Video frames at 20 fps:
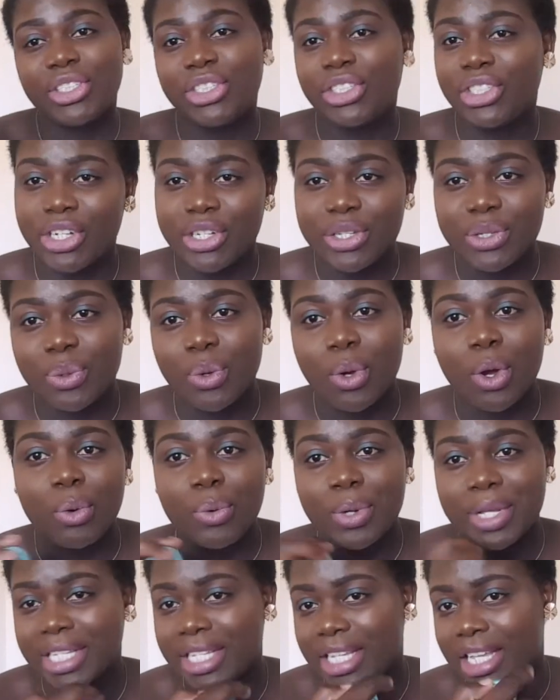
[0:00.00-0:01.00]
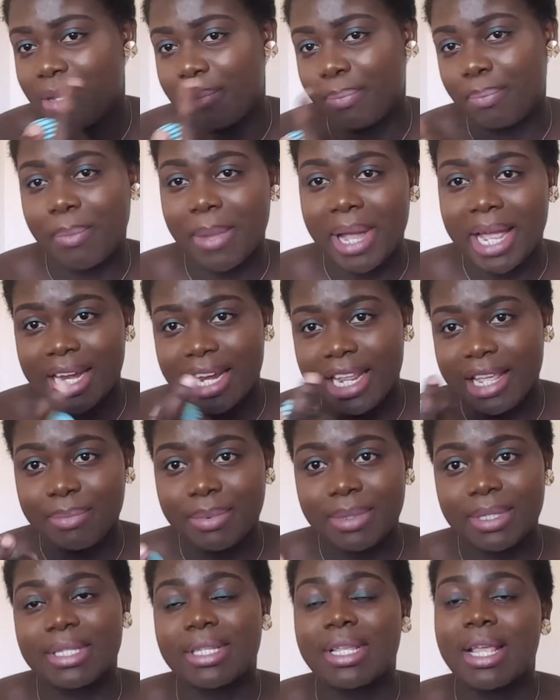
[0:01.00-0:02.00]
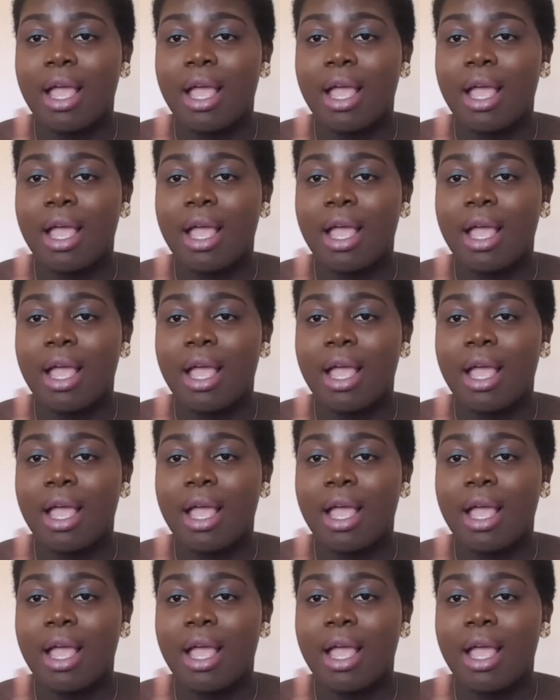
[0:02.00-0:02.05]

just to always keep my lips